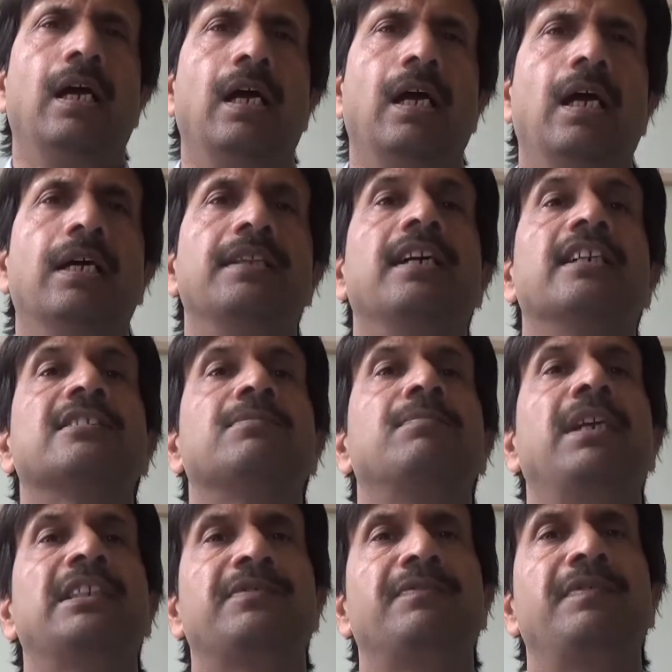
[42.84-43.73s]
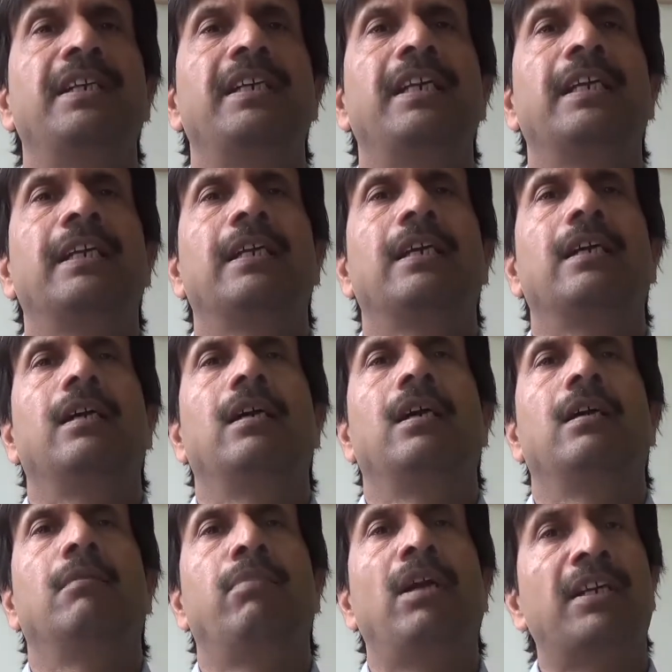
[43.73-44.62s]
Uh, thus breastfeeding,
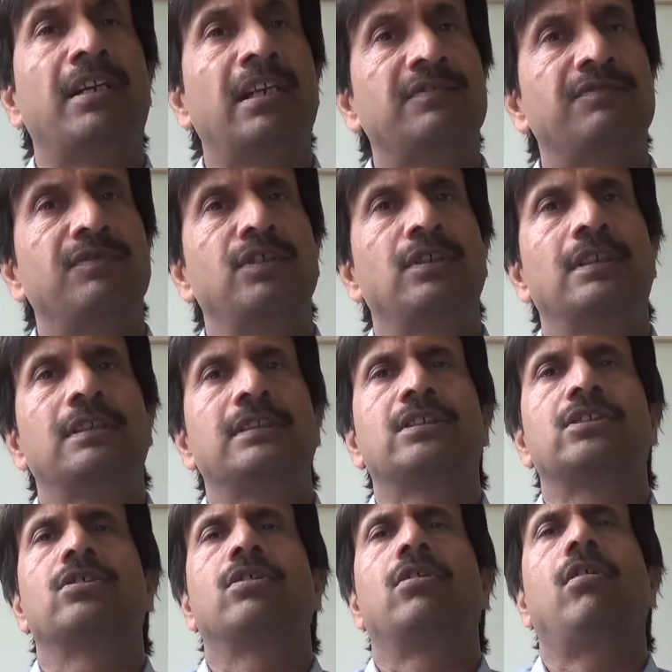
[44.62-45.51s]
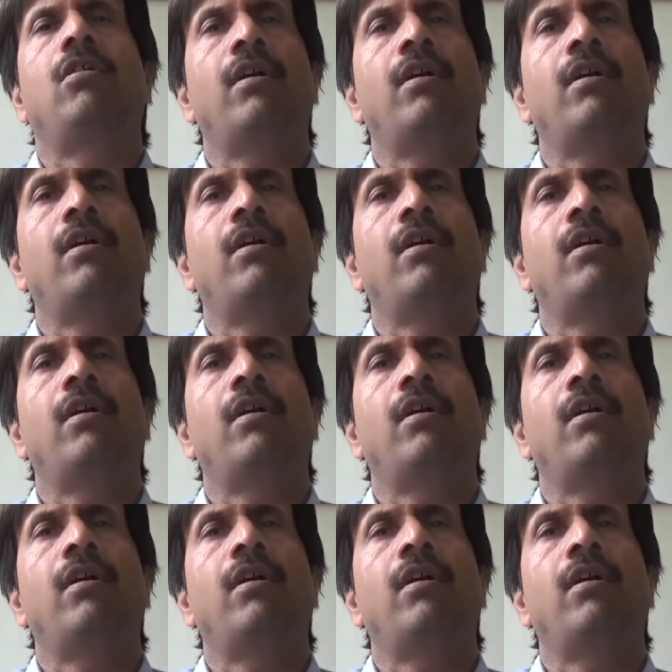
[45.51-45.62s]
uh, blood transfusions, uh,